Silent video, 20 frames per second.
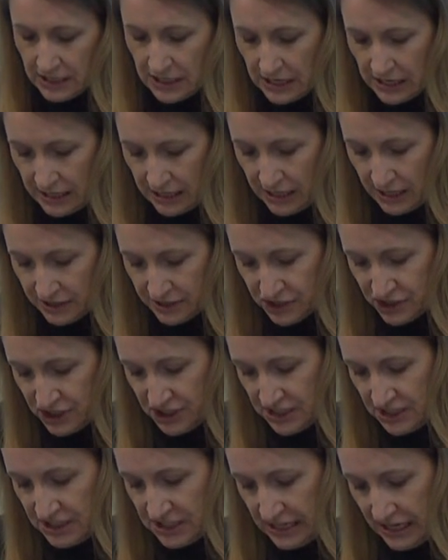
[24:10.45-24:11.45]
uh,
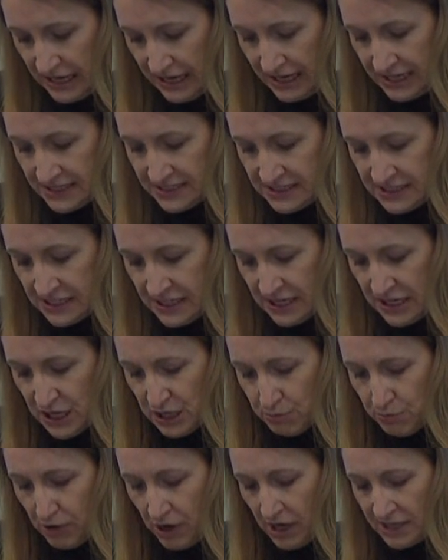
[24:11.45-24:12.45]
she dies
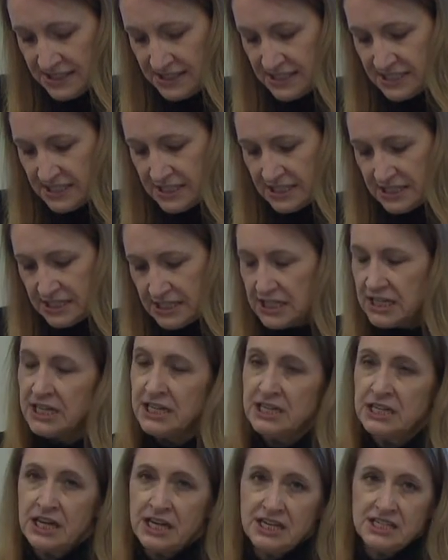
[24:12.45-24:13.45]
in Boston
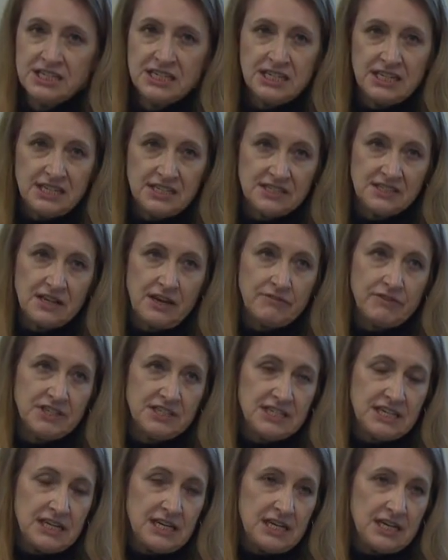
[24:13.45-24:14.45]
in
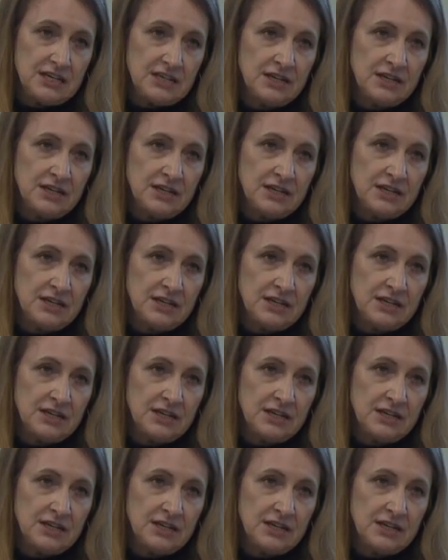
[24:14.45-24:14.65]
1917.